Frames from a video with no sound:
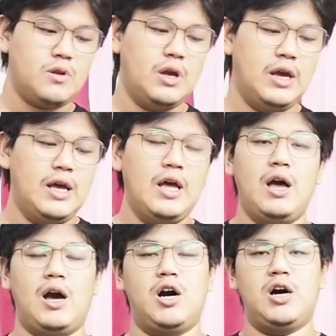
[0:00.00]
Okay,
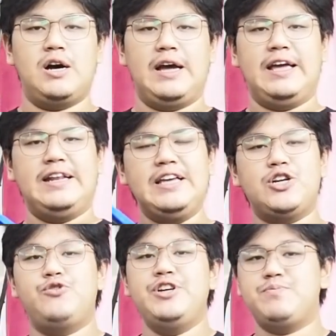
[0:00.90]
an
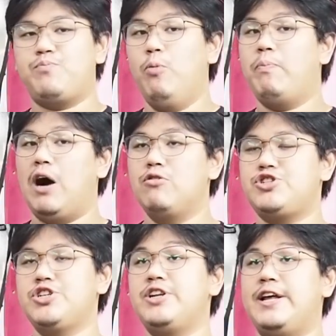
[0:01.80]
increased
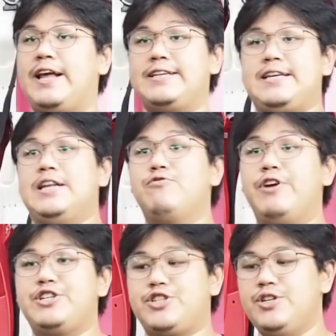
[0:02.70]
propulsion and
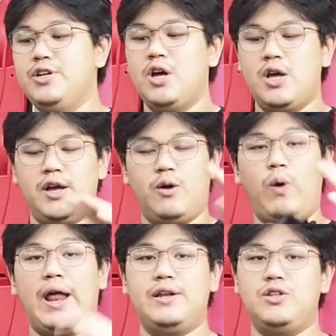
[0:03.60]
acceleration
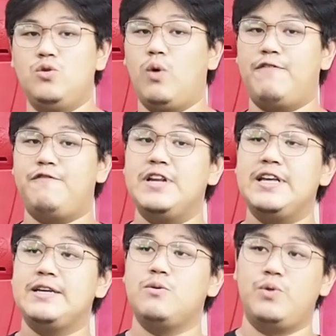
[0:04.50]
when you are
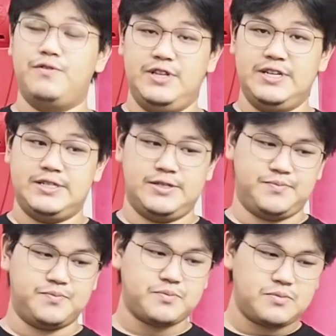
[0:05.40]
finning with this.
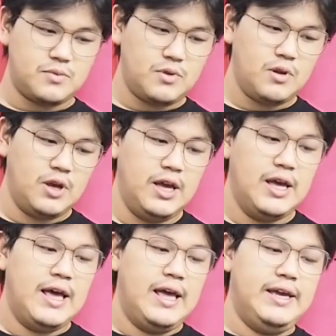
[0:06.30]
Okay,
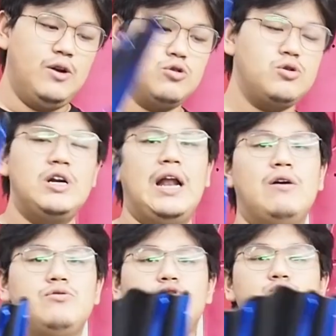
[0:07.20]
it also
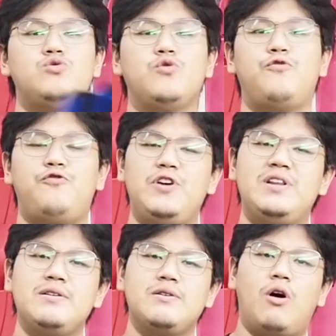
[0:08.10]
allows you to
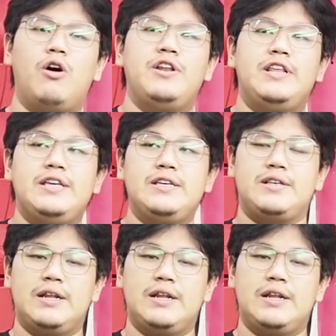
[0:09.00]
fin on the